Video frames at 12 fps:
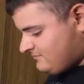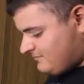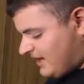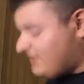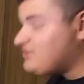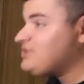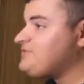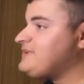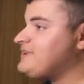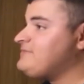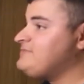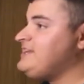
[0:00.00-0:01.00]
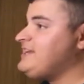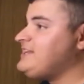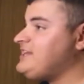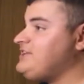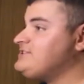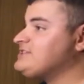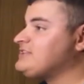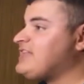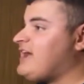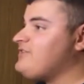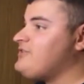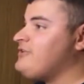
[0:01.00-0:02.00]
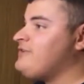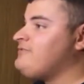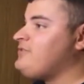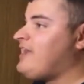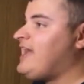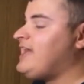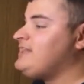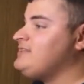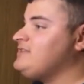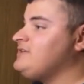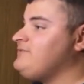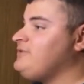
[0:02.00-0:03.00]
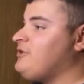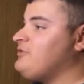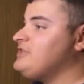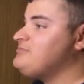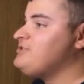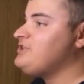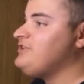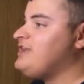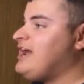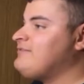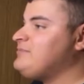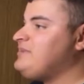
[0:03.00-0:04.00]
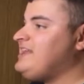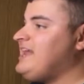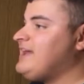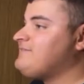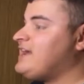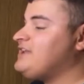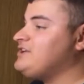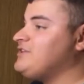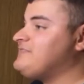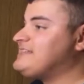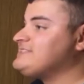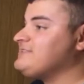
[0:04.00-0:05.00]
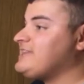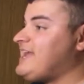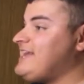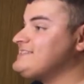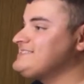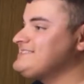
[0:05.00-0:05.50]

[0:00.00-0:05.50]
I don't know if D&D used to allow you if you owned the book, you could have a PDF. I don't know if that's still the case.